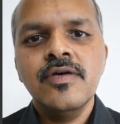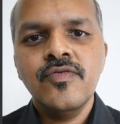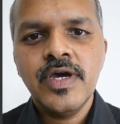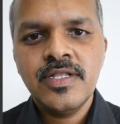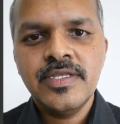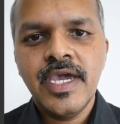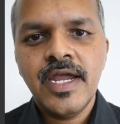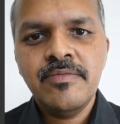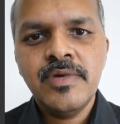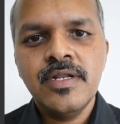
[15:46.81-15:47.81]
while the
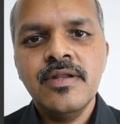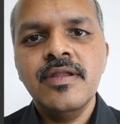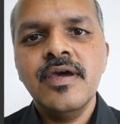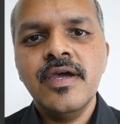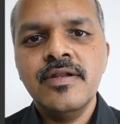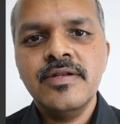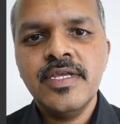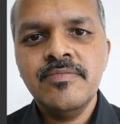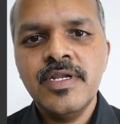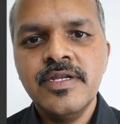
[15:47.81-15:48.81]
admin and
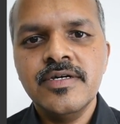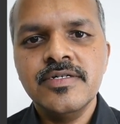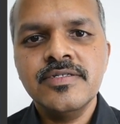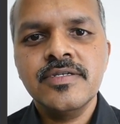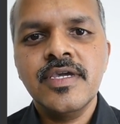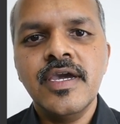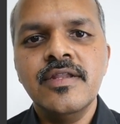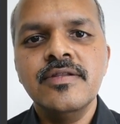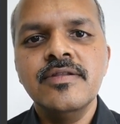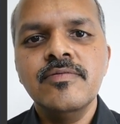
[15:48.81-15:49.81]
team leaders can